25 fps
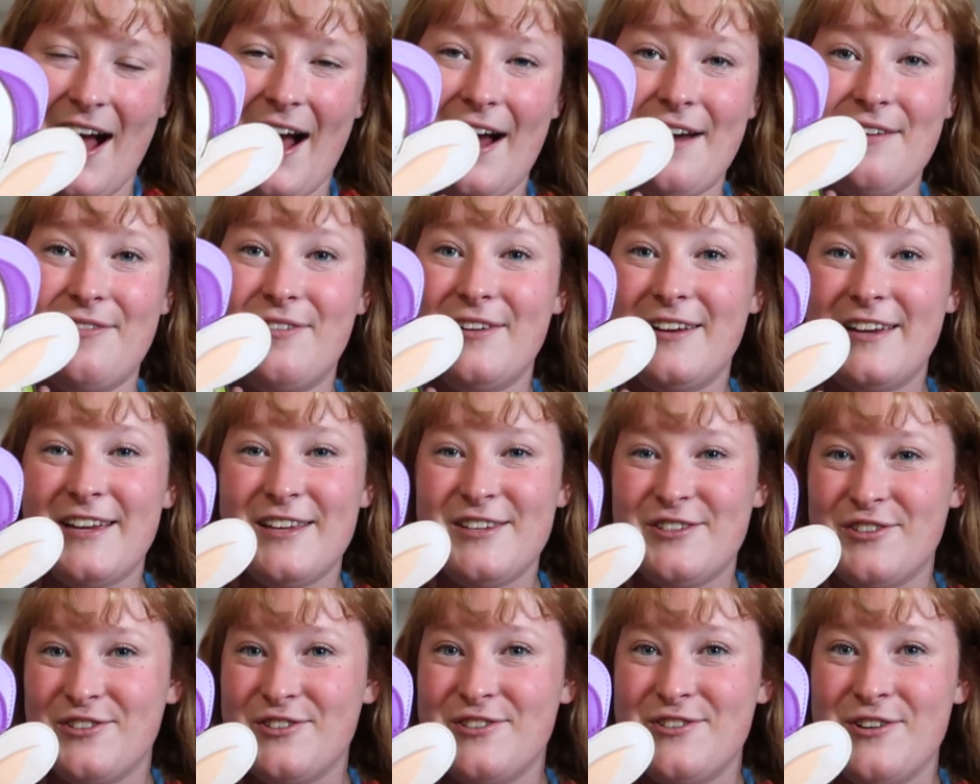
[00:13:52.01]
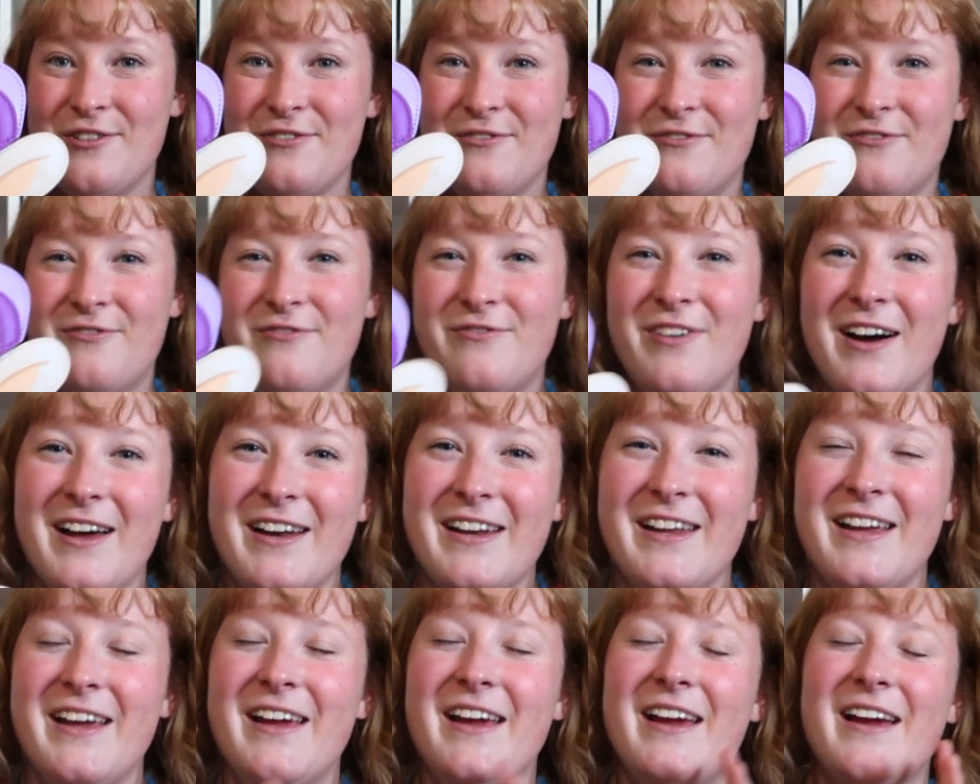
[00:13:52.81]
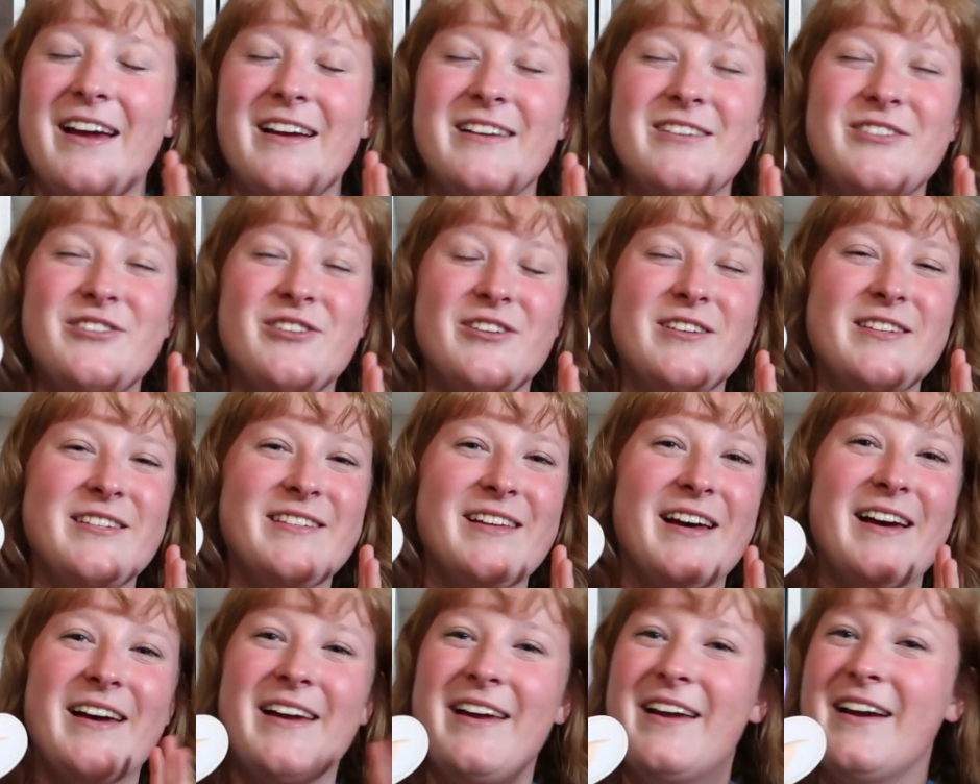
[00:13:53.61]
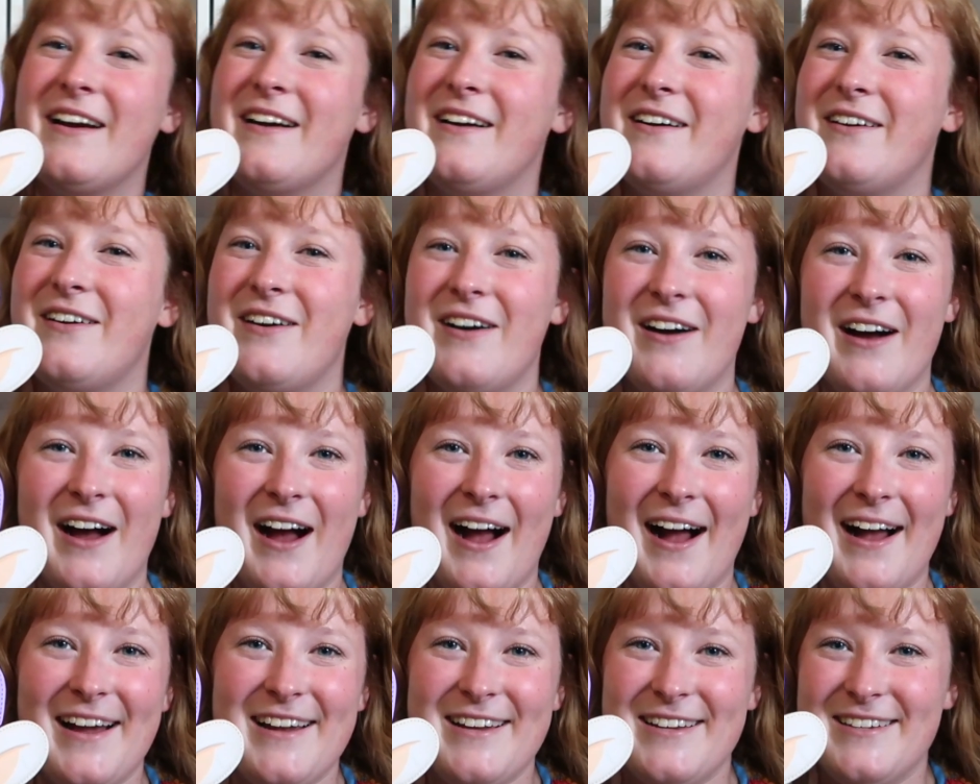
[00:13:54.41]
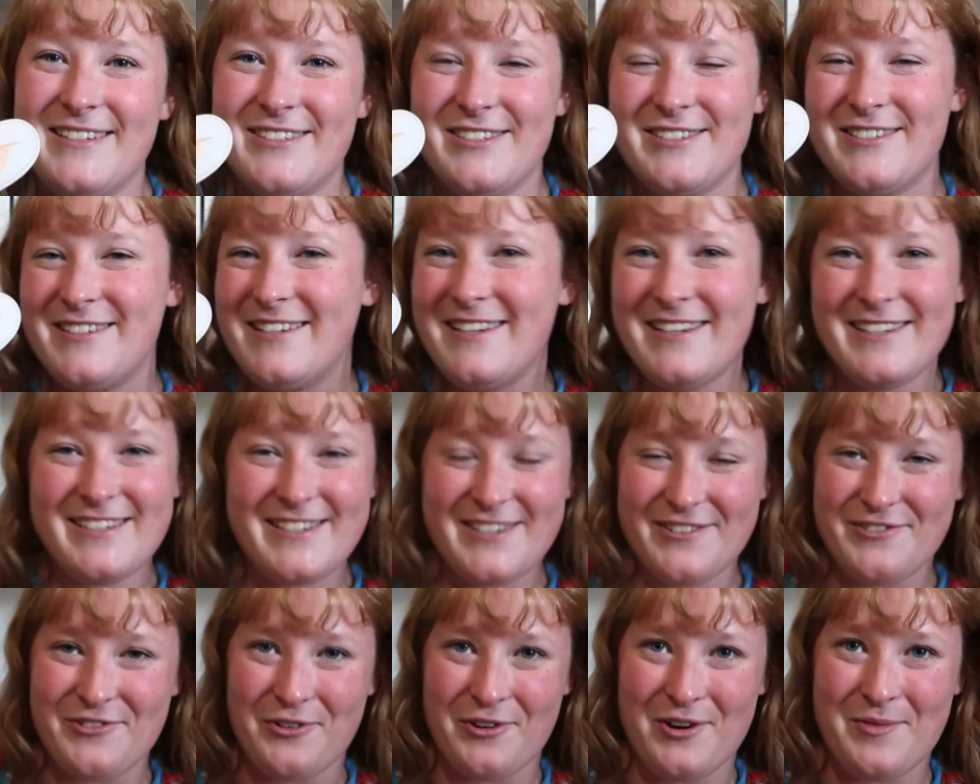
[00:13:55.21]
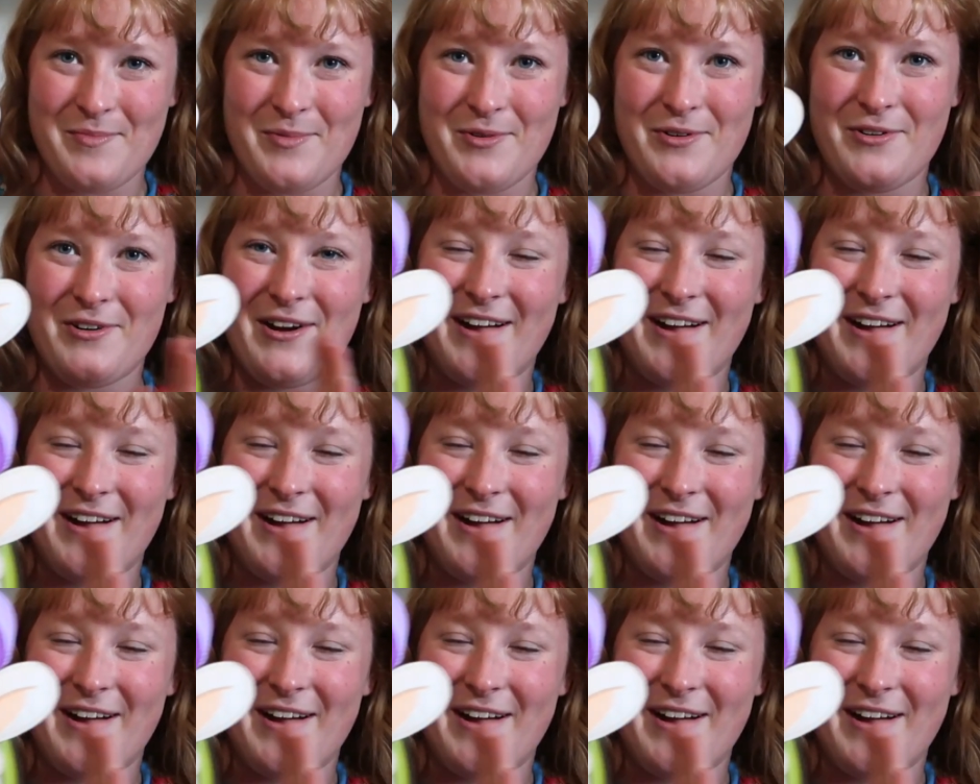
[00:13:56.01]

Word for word: I think he's just so funny and just like, oh, I just think he's adorable.